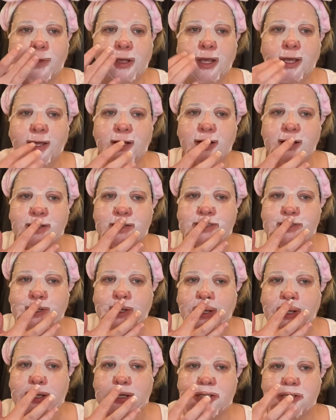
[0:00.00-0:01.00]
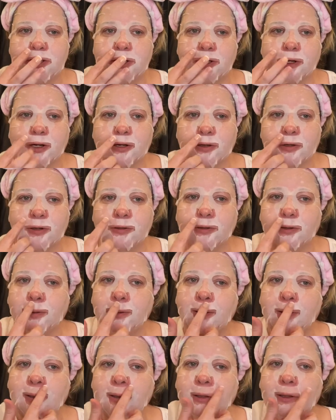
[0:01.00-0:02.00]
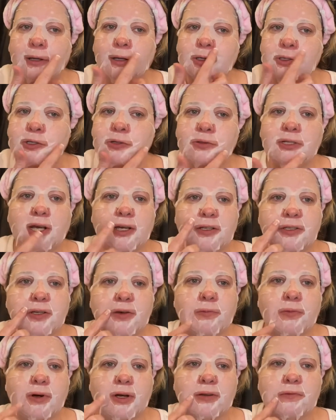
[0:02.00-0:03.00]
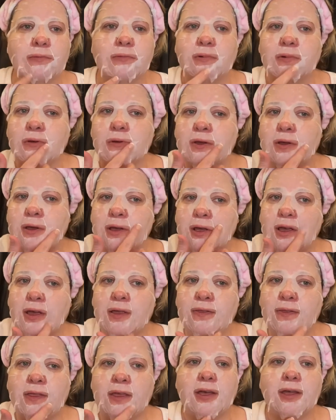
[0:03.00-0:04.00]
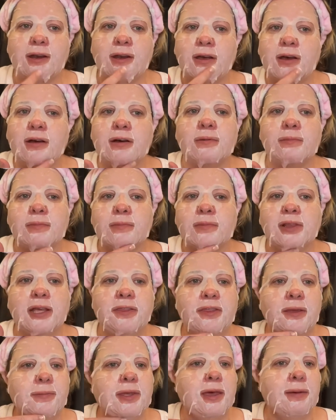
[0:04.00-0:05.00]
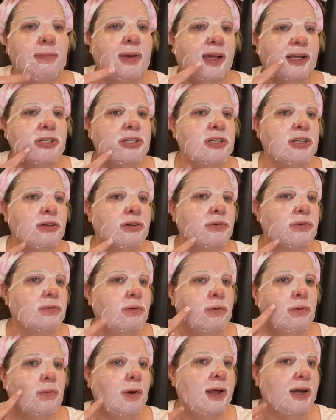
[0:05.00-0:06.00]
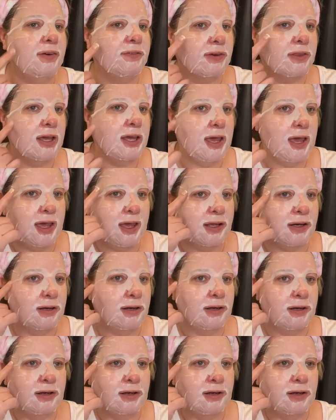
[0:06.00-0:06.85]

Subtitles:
It is easier to text someone and then let them get back to you whenever they can.